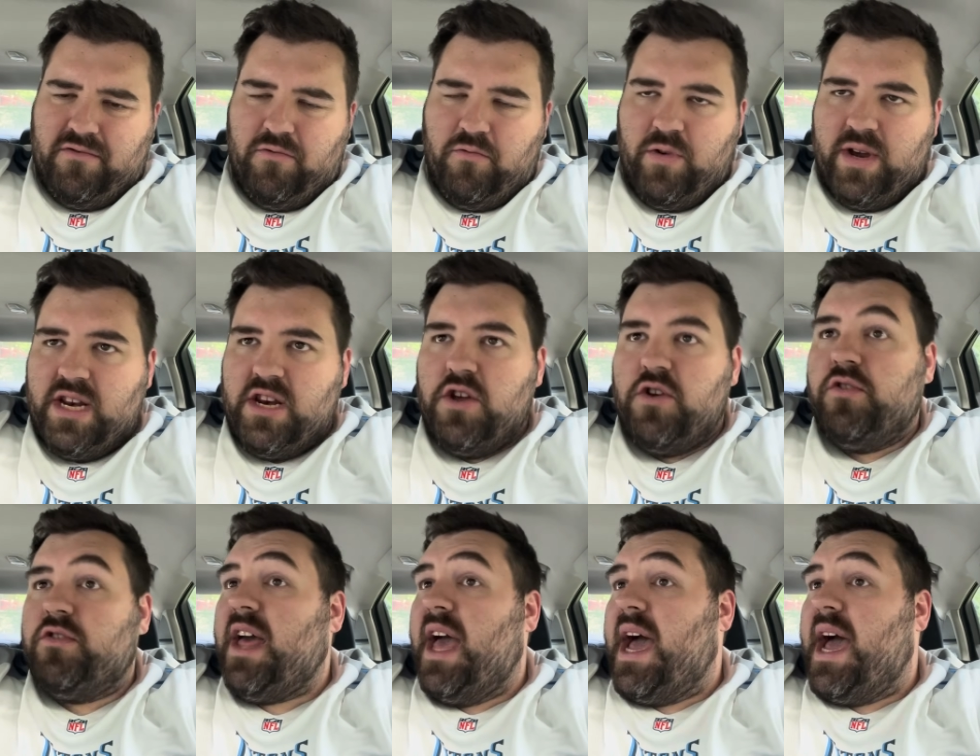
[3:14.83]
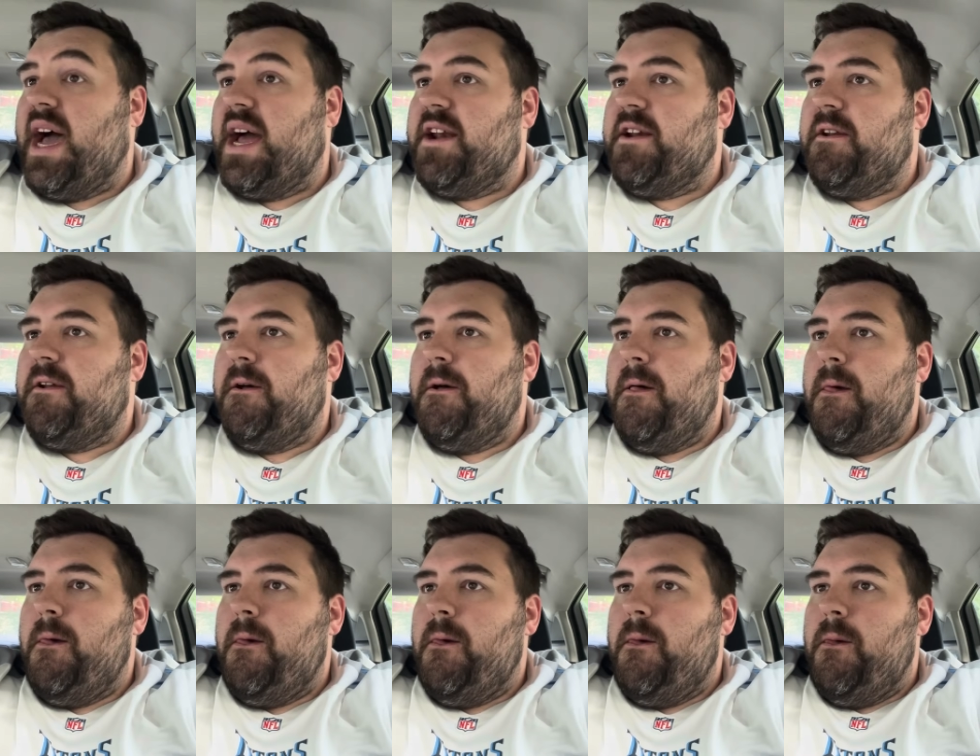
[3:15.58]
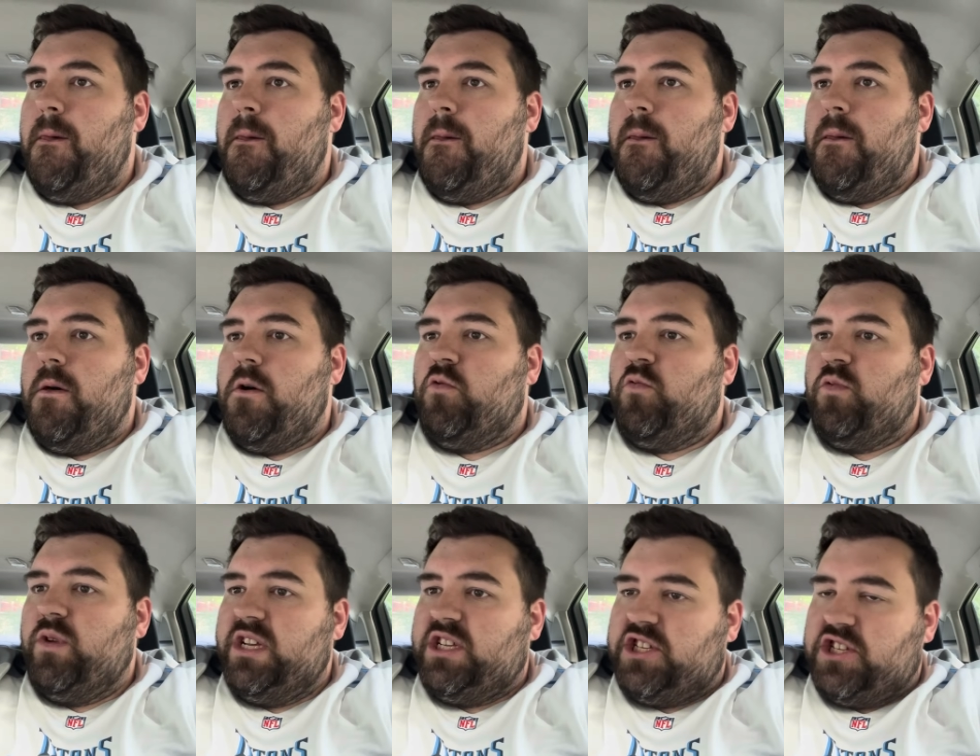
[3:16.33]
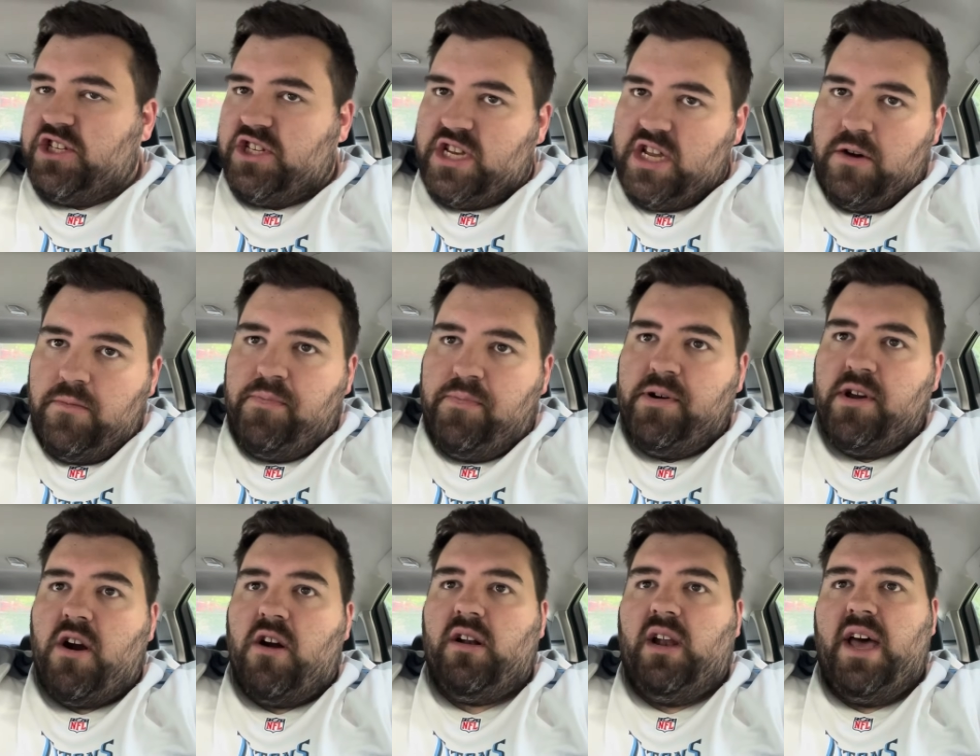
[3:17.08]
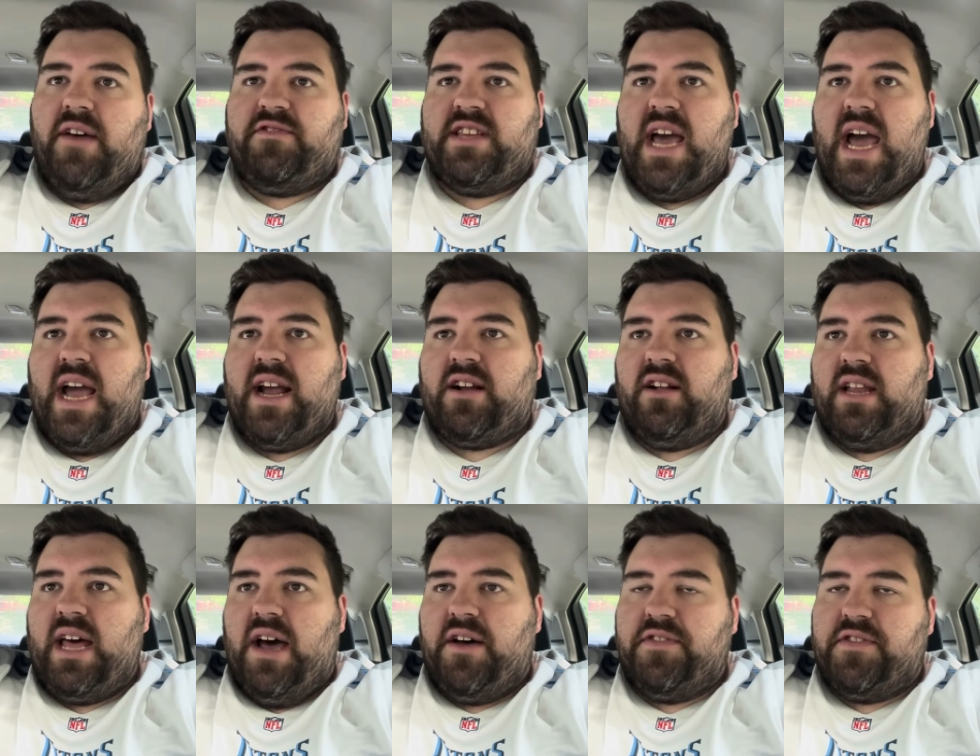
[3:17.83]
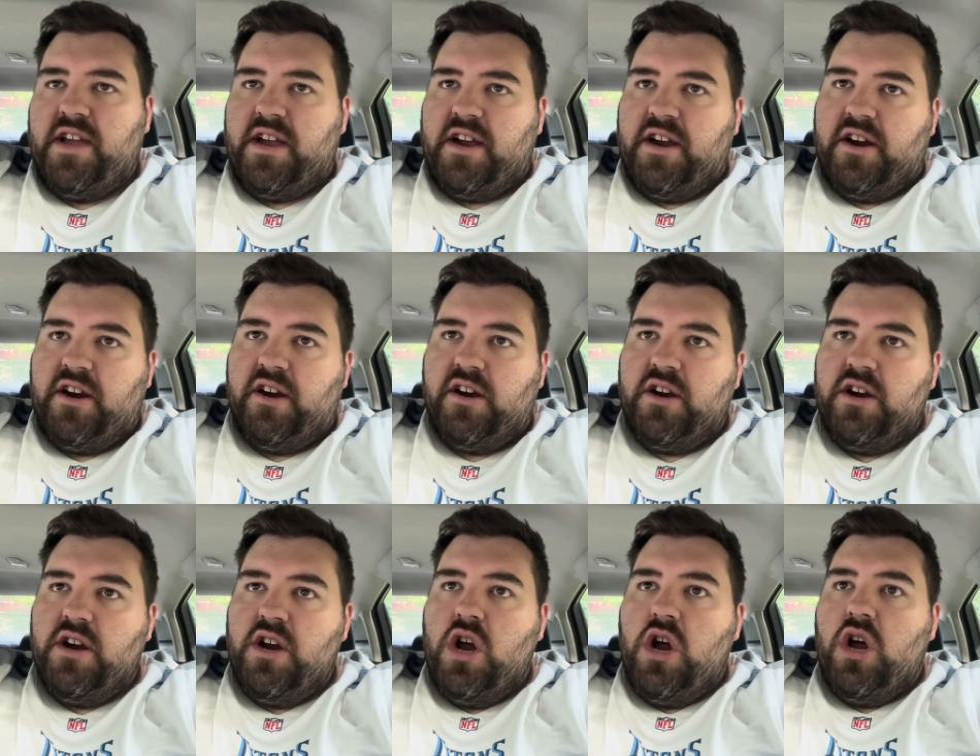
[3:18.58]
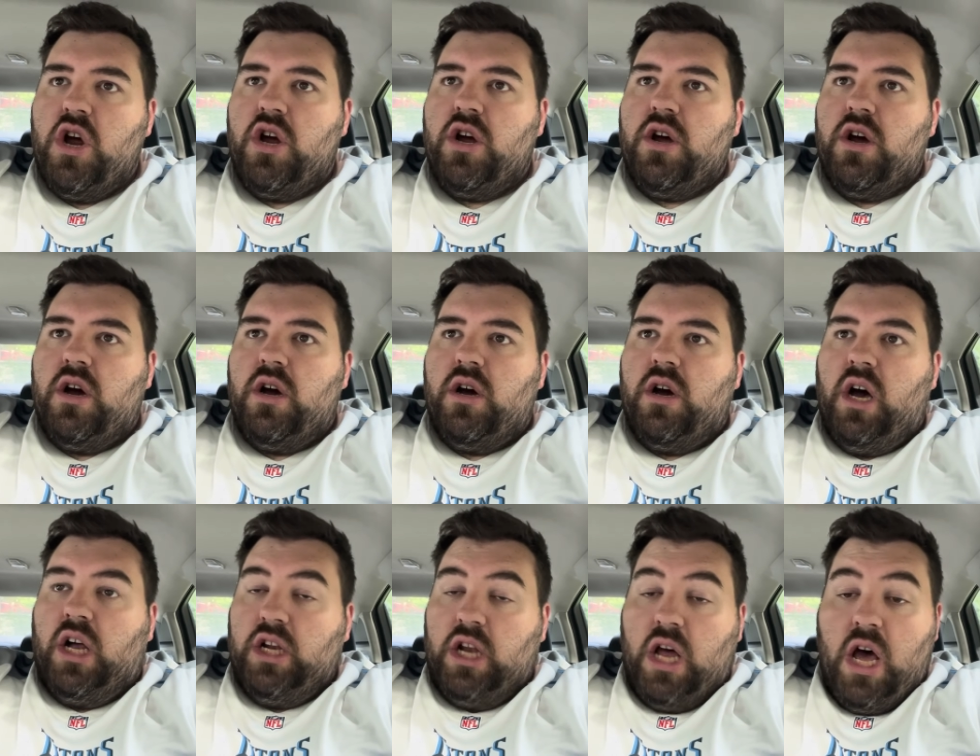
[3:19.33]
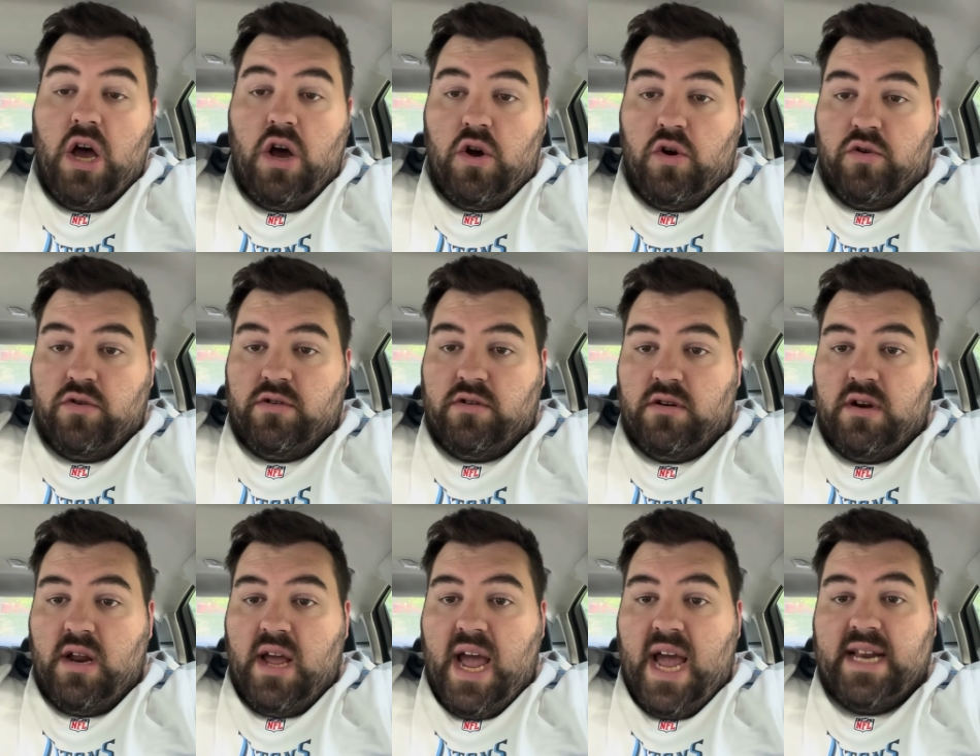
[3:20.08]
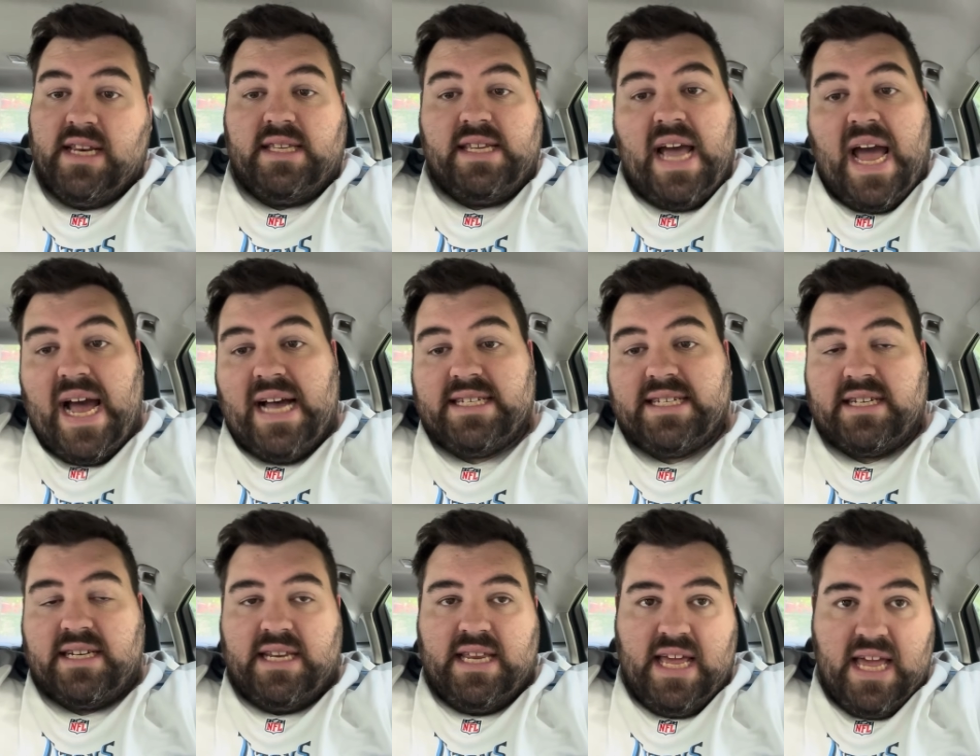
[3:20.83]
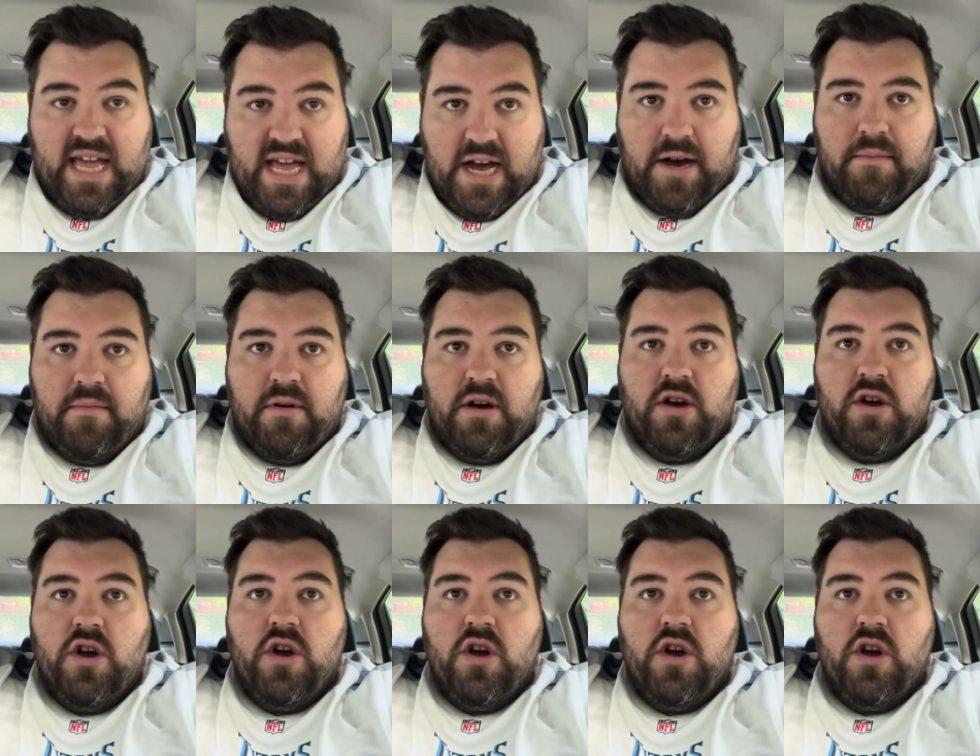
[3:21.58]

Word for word: We knew that we still put our left tackle out there alone and tasked him